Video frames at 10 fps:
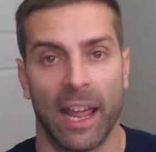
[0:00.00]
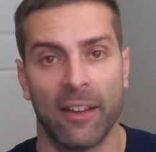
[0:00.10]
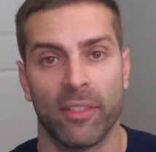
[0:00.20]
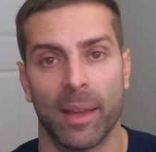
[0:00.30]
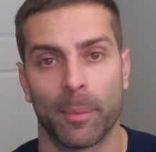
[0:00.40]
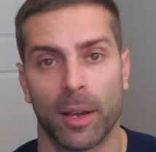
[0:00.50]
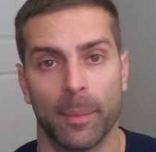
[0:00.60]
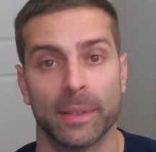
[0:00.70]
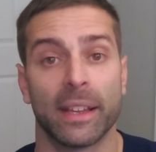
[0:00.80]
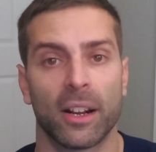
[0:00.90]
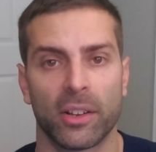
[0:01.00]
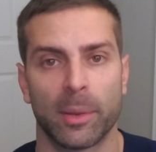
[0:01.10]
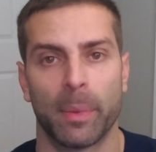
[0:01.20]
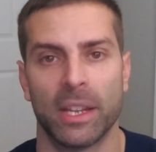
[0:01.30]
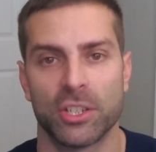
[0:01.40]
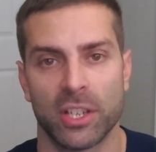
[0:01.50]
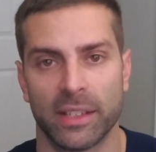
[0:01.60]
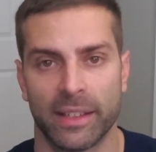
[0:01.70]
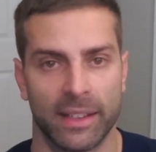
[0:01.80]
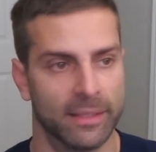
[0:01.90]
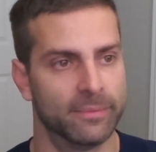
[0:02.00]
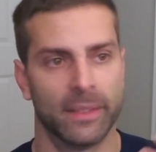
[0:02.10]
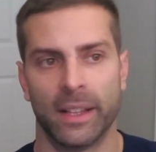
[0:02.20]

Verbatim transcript: have them come and take a look at the patient and